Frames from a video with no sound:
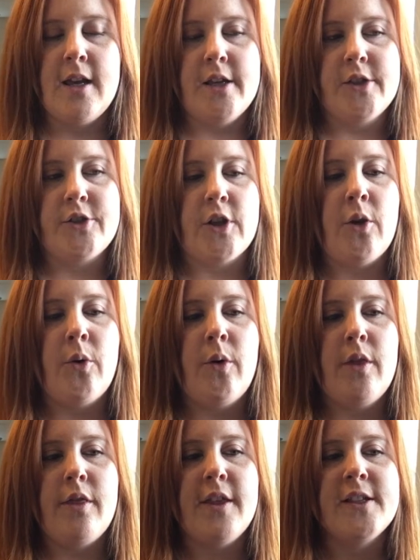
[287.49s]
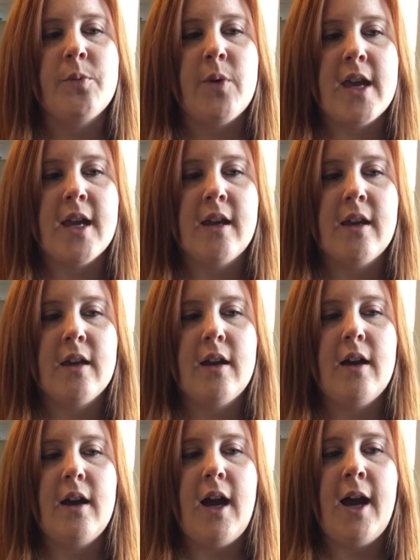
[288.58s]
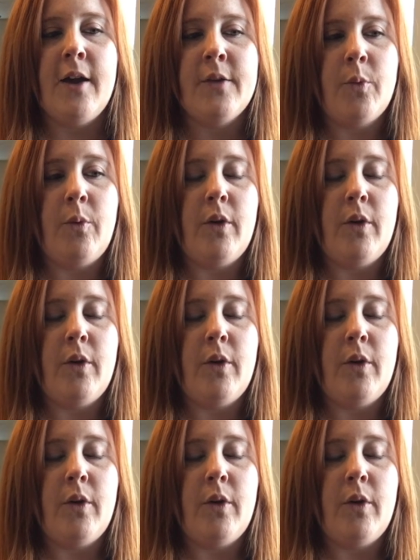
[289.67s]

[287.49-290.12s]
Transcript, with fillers: So this week, I,